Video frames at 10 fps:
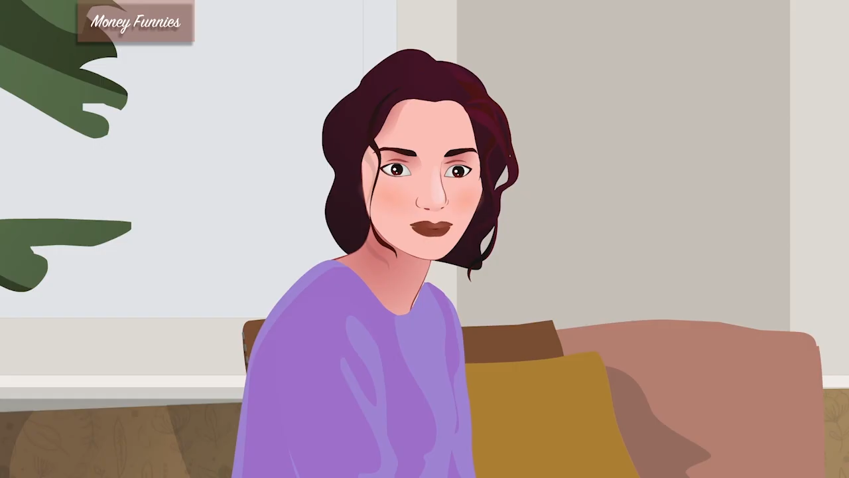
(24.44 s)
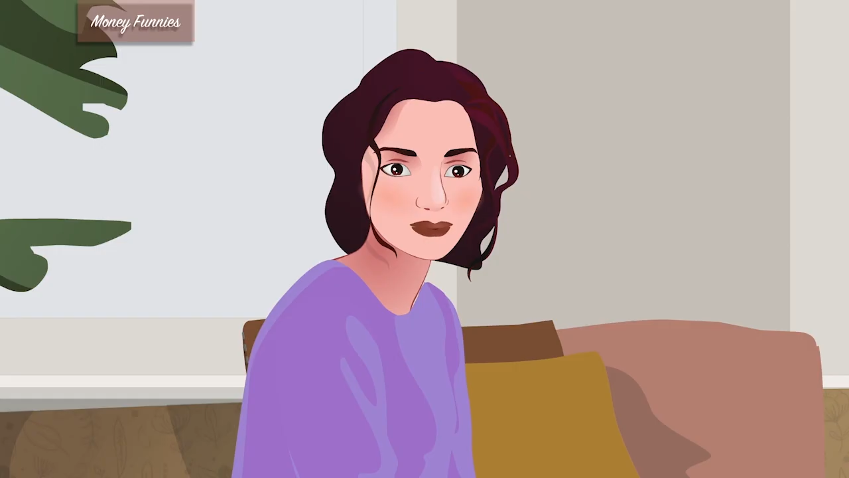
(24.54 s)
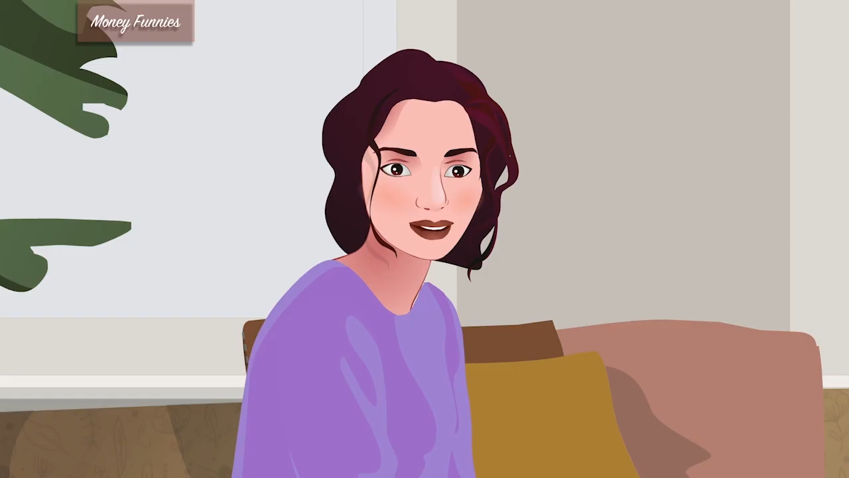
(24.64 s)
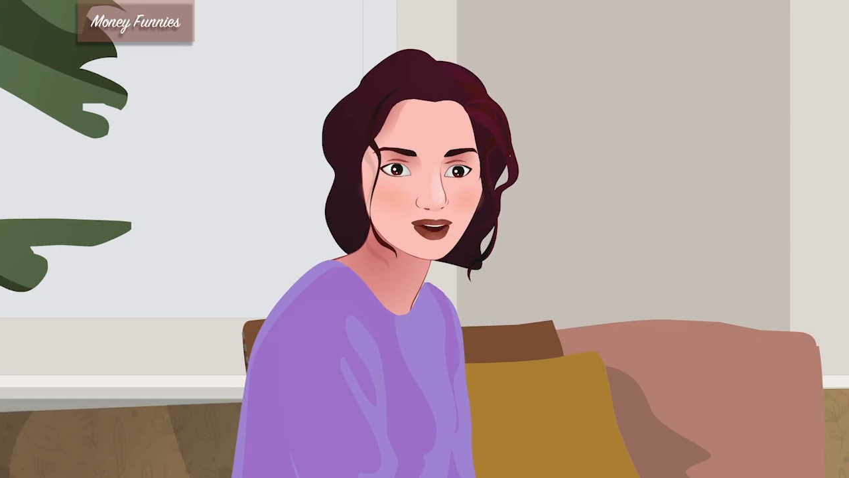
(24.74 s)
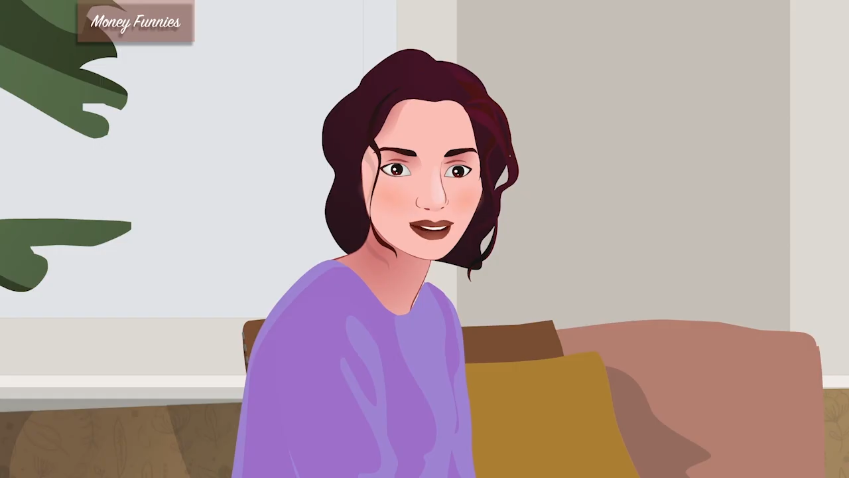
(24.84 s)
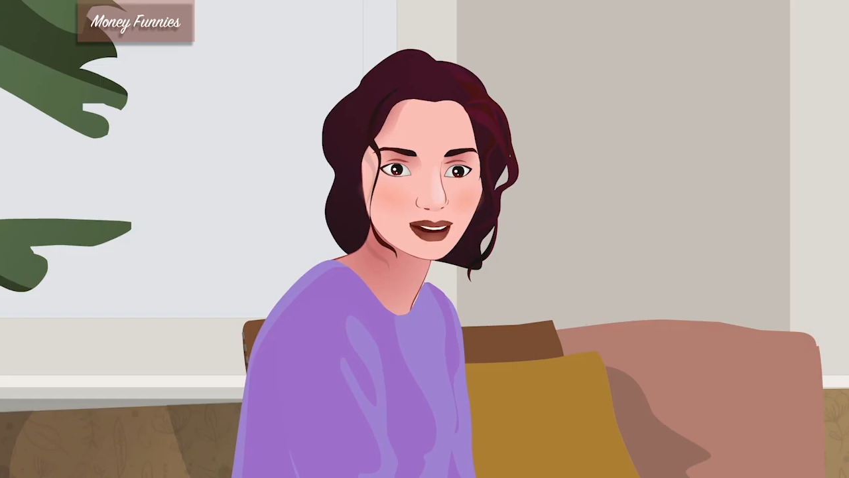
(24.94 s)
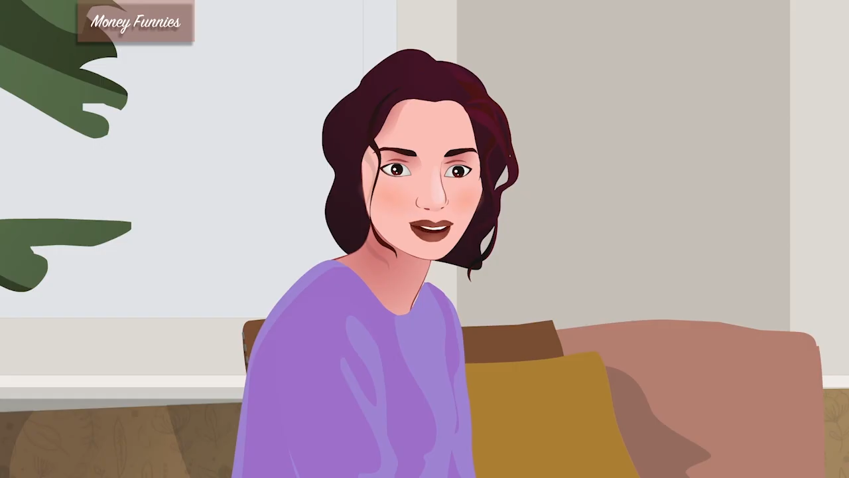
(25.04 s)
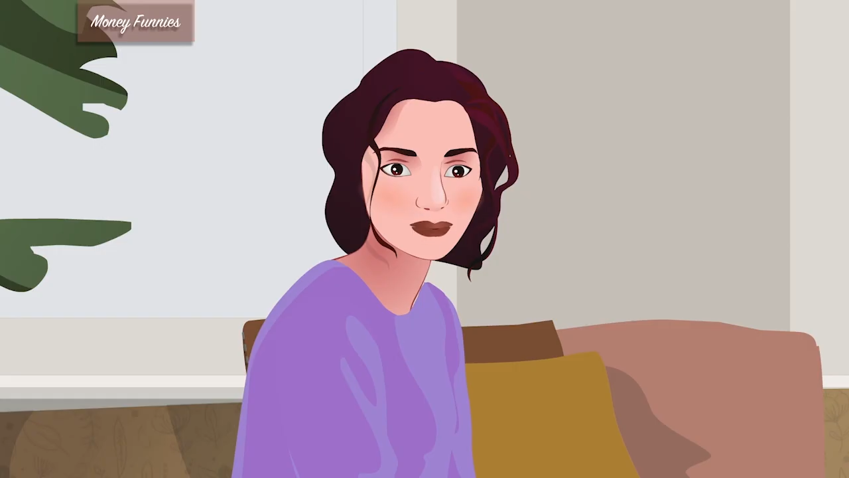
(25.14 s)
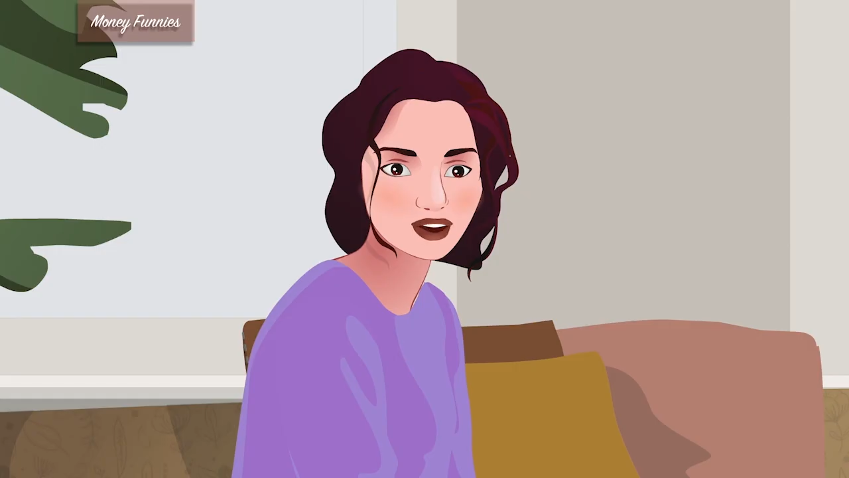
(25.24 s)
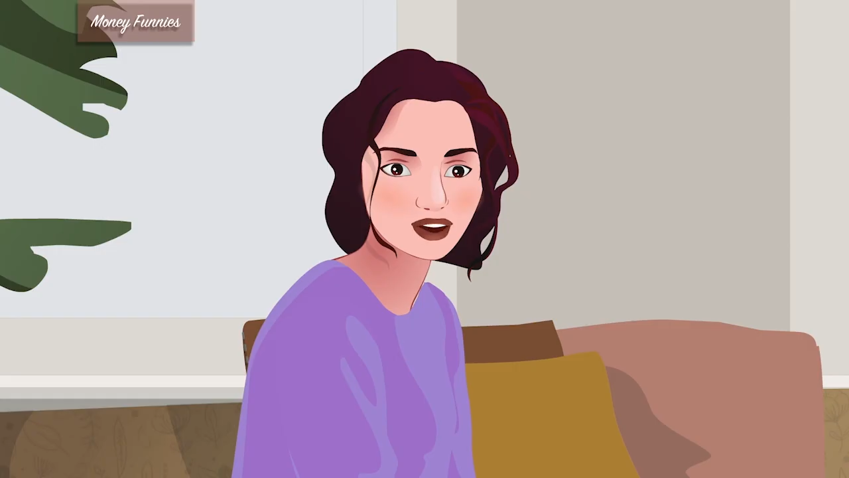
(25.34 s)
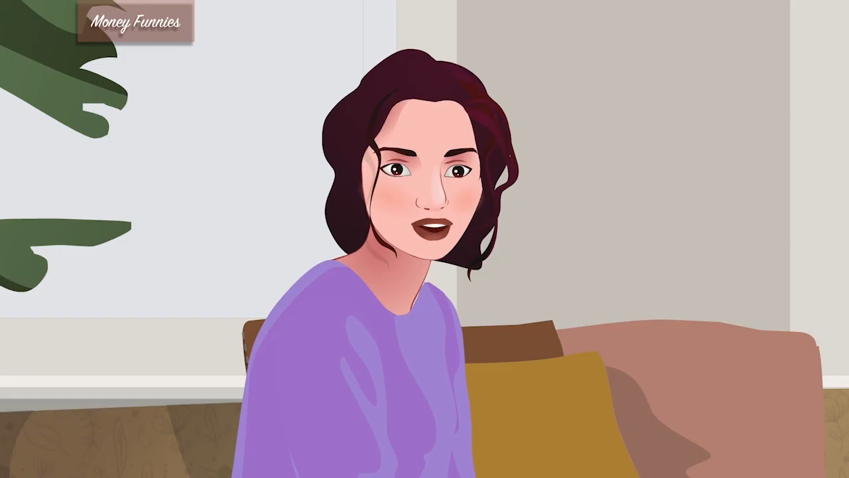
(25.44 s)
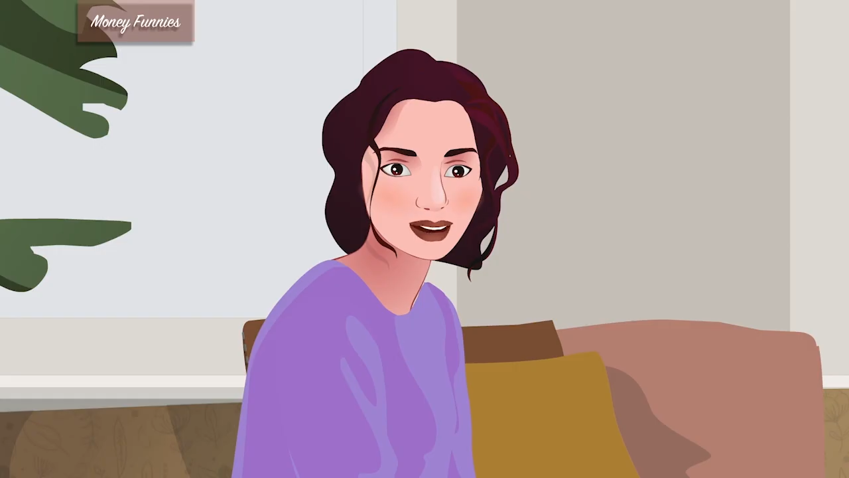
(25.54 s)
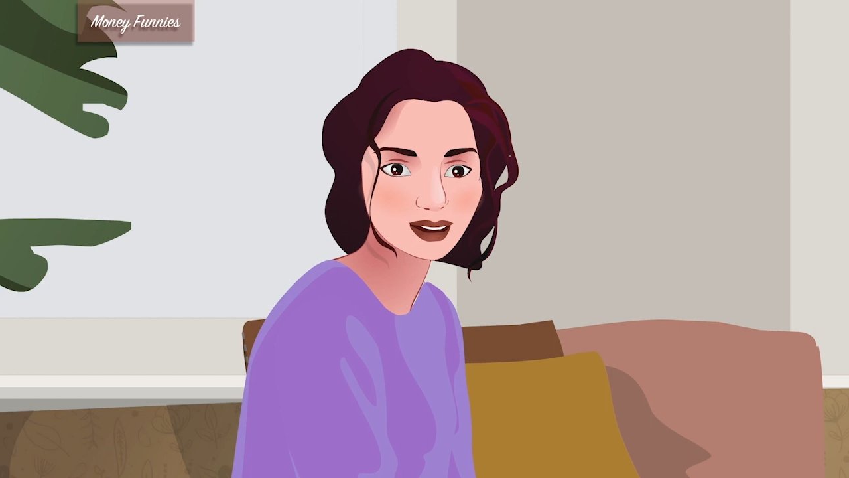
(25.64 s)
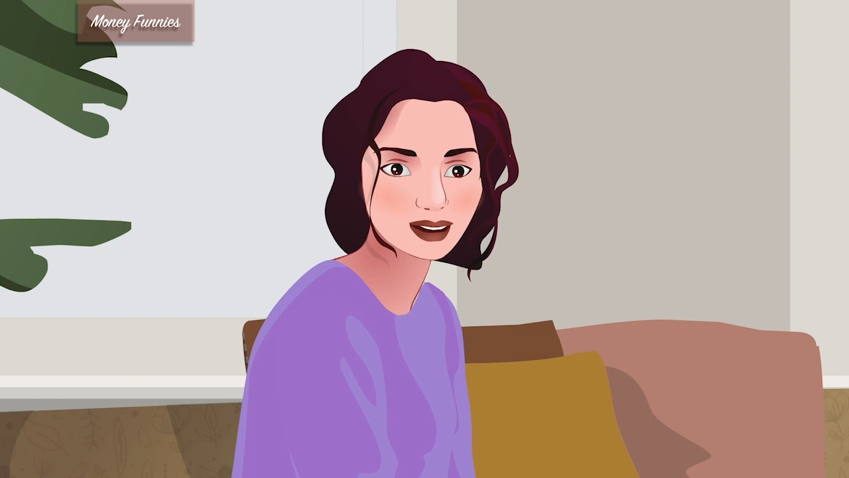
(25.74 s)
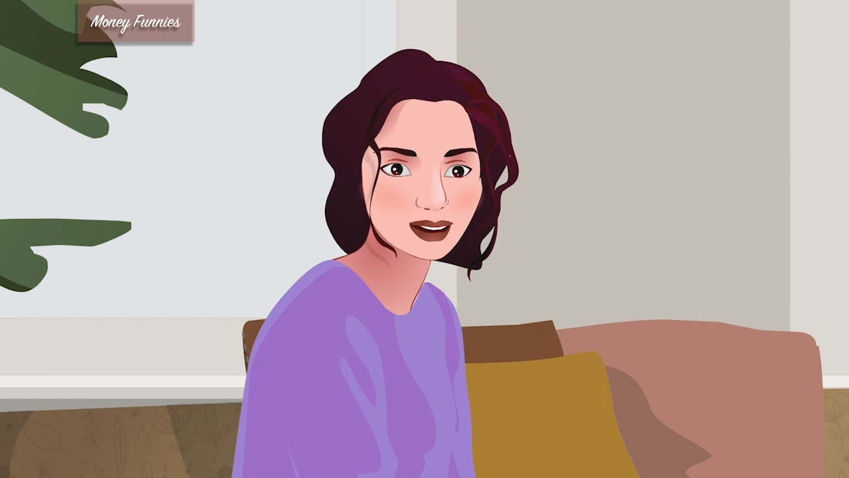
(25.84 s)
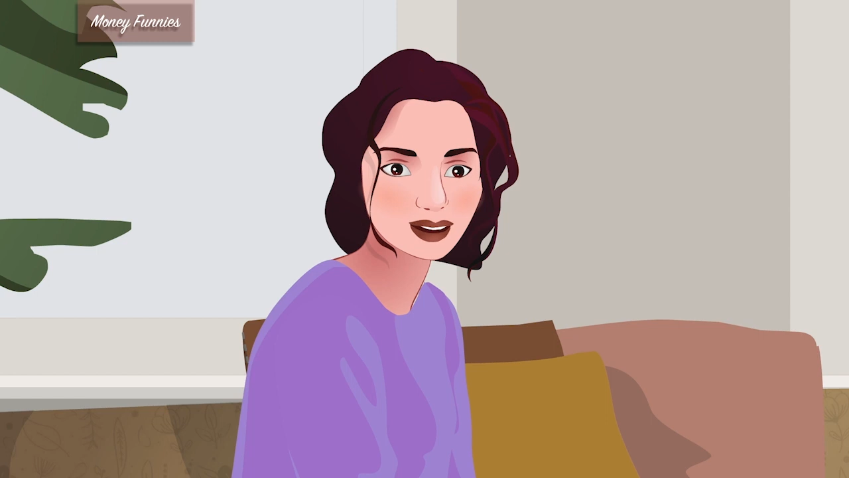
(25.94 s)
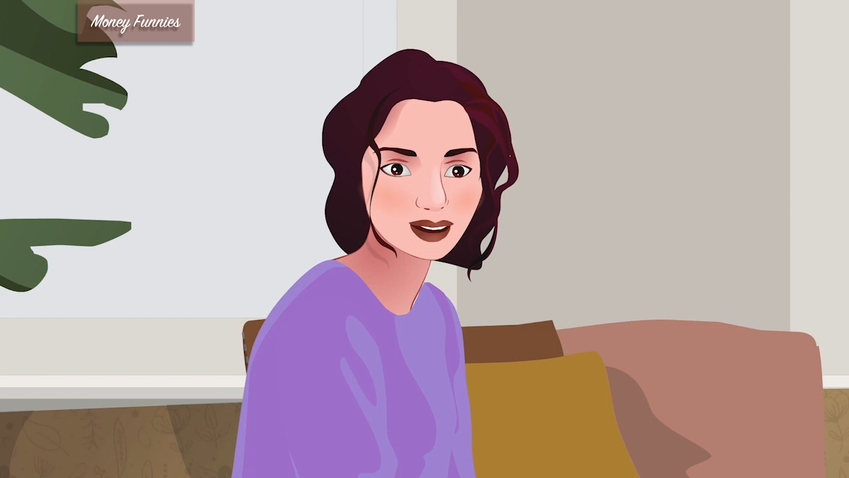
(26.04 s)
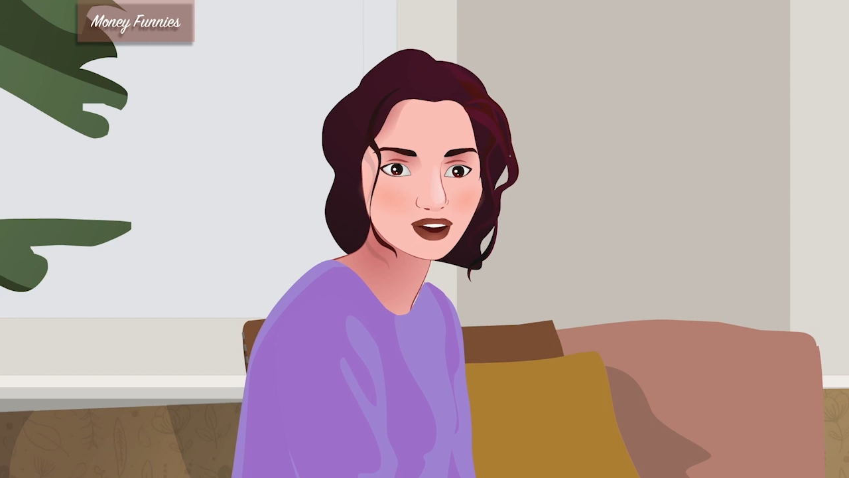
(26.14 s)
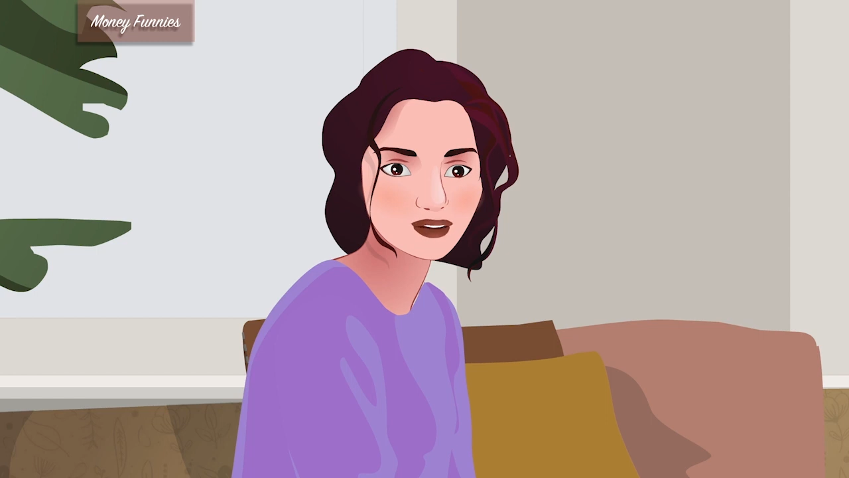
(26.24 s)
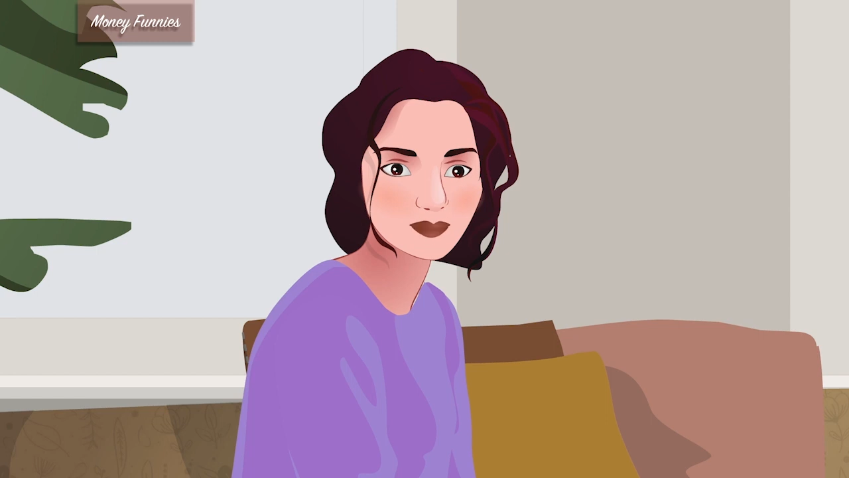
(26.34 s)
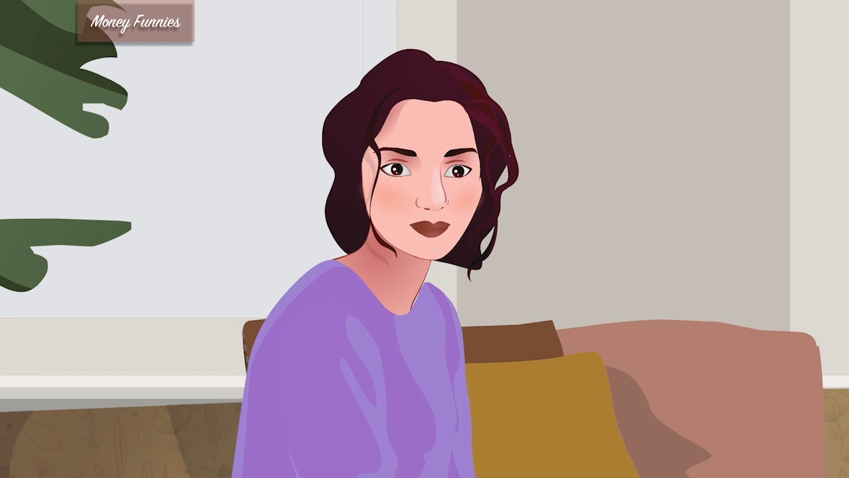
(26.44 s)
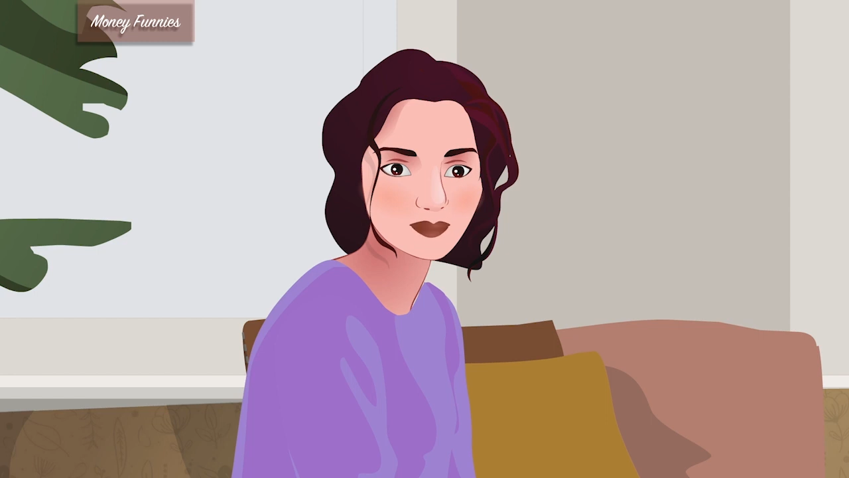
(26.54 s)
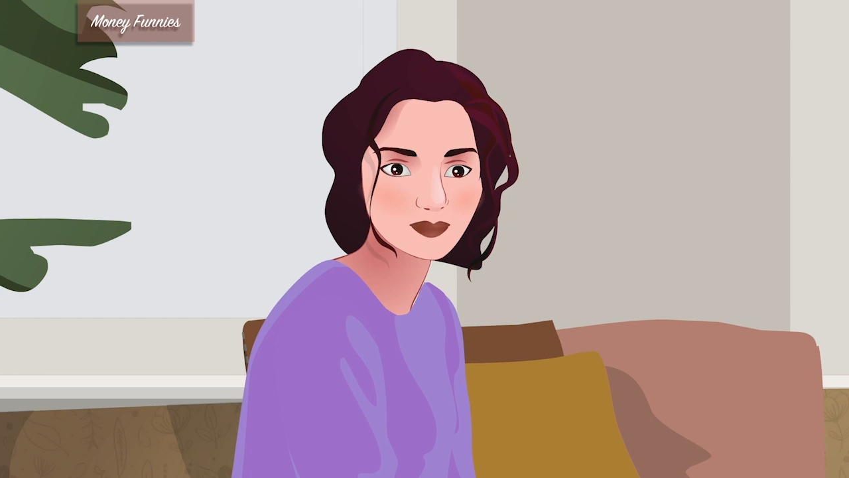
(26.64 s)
we going to talk about all kinds of taxes?